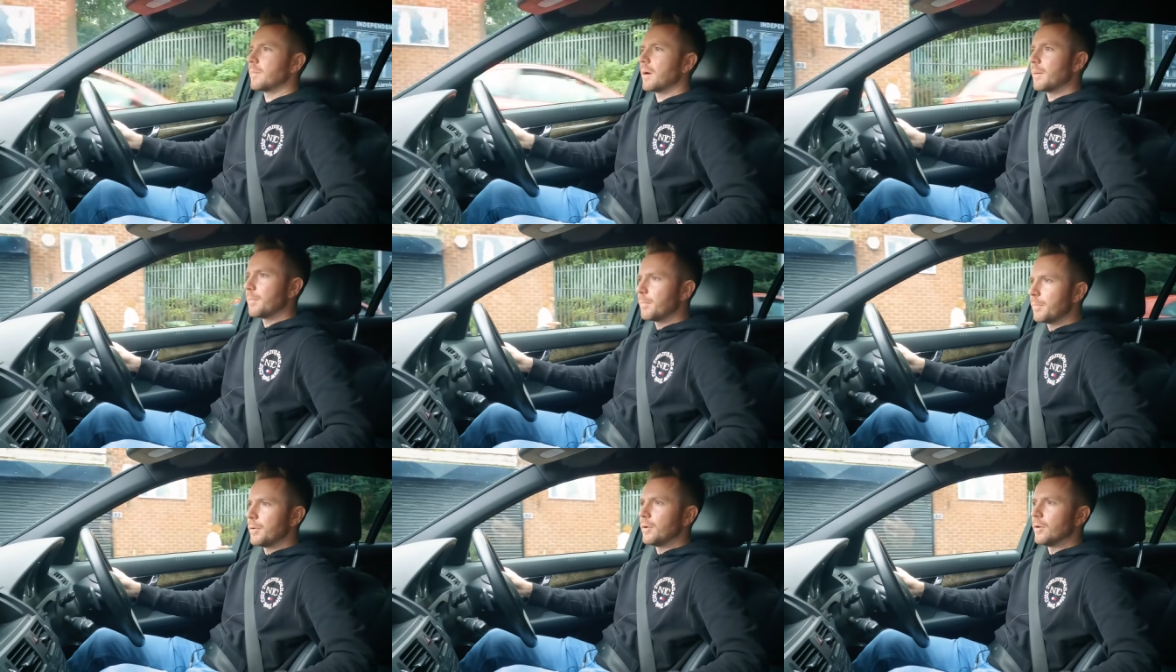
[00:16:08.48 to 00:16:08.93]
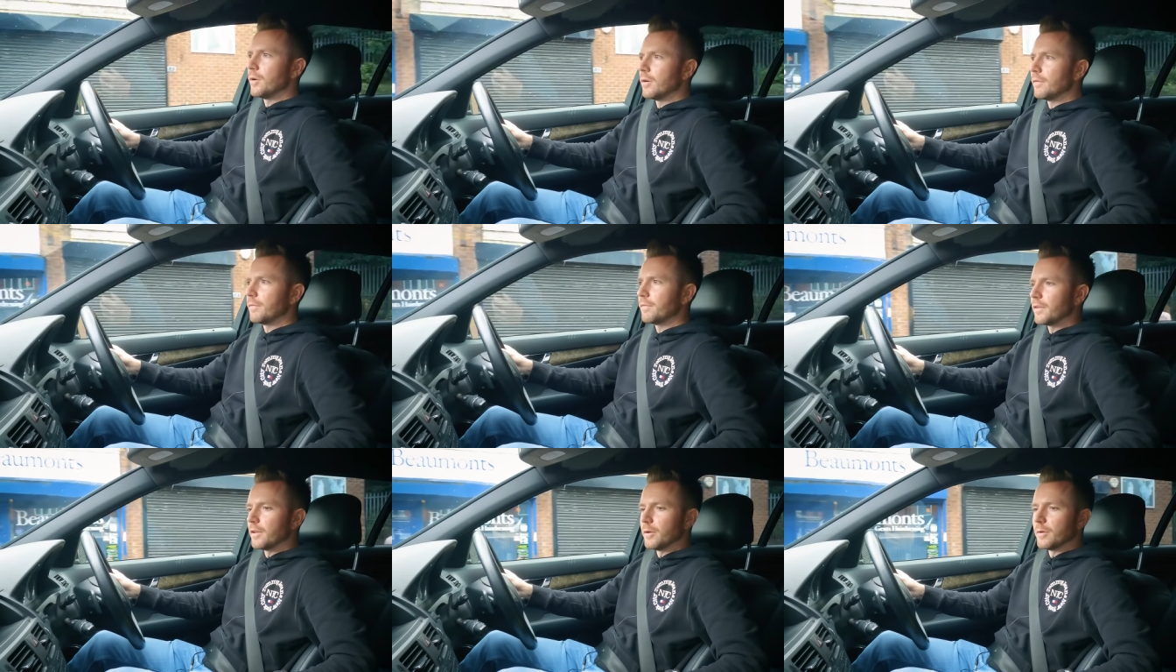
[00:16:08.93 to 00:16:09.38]
think by
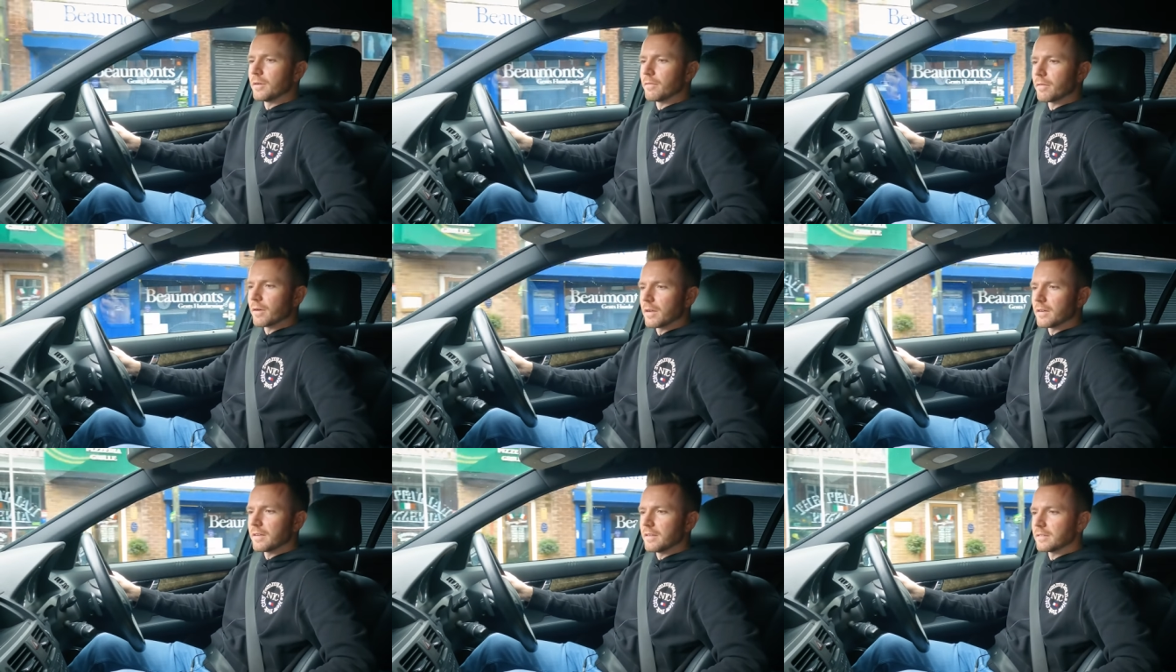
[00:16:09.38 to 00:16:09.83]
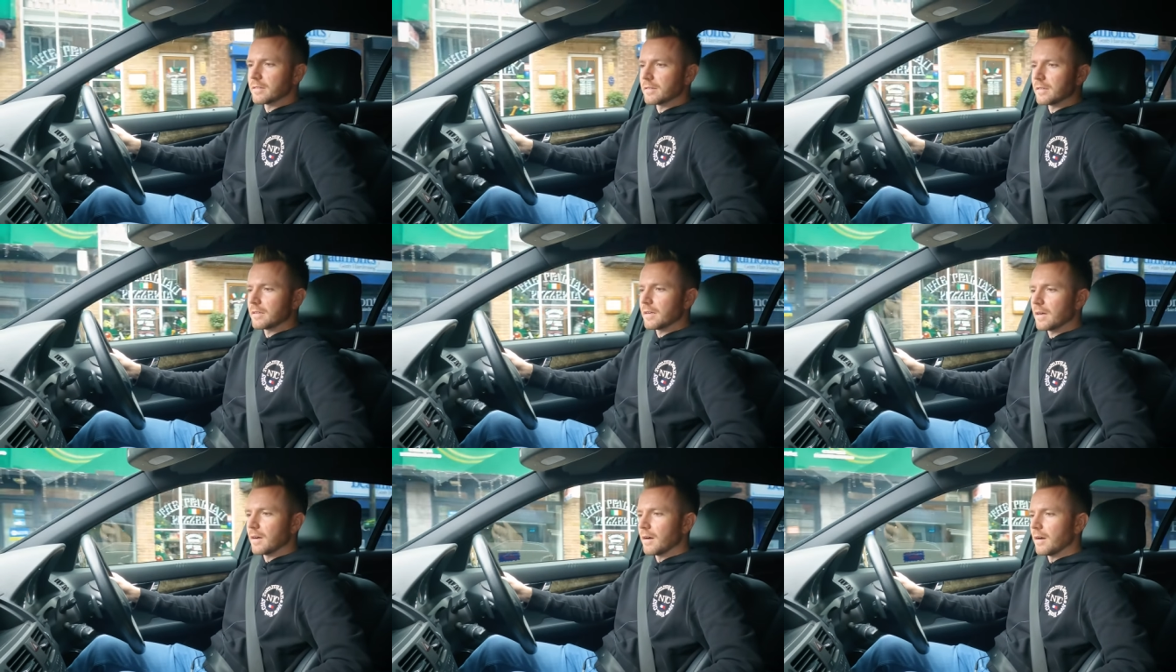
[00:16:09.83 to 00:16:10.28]
pure fluke, I've got a
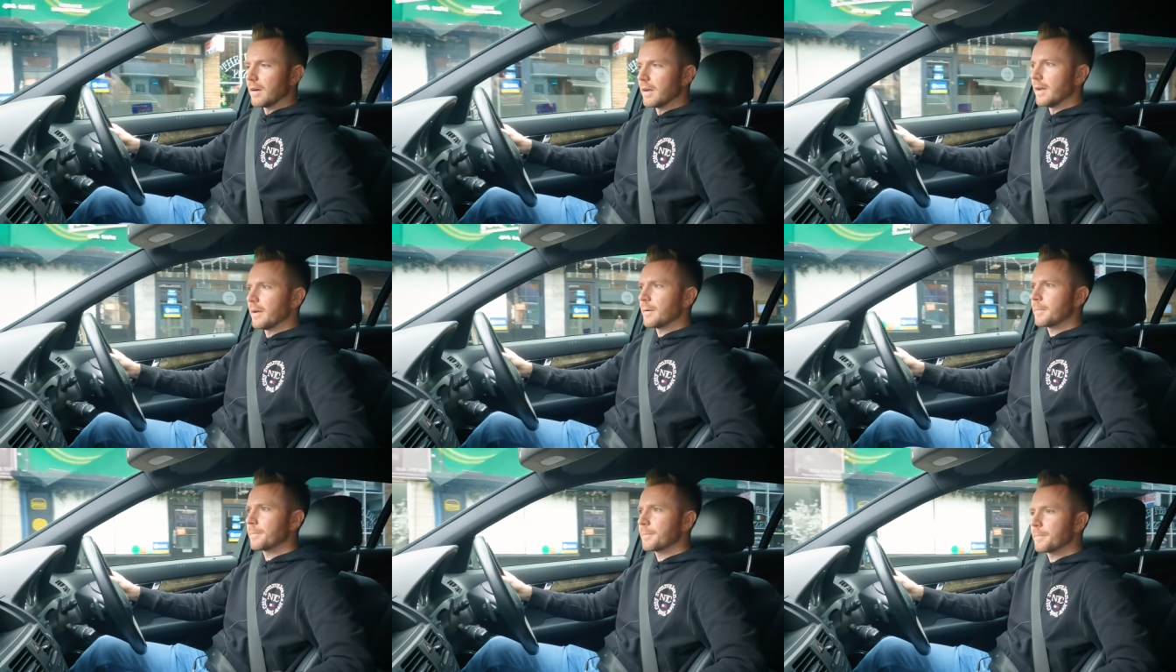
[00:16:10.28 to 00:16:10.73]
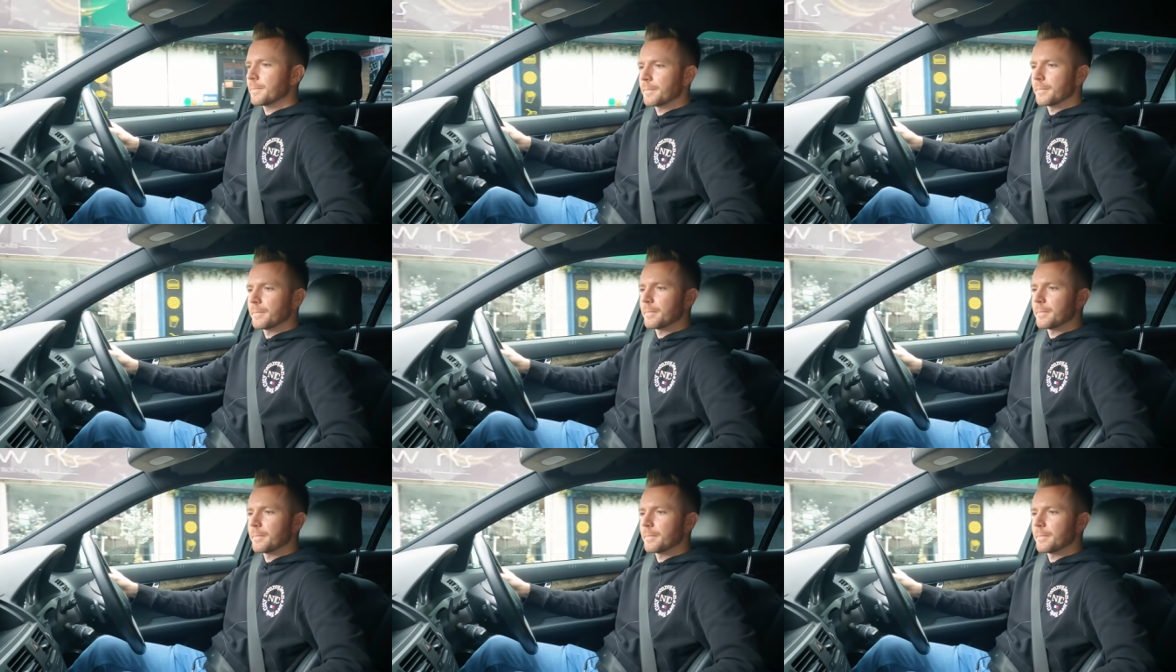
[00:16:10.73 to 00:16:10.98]
decent car here.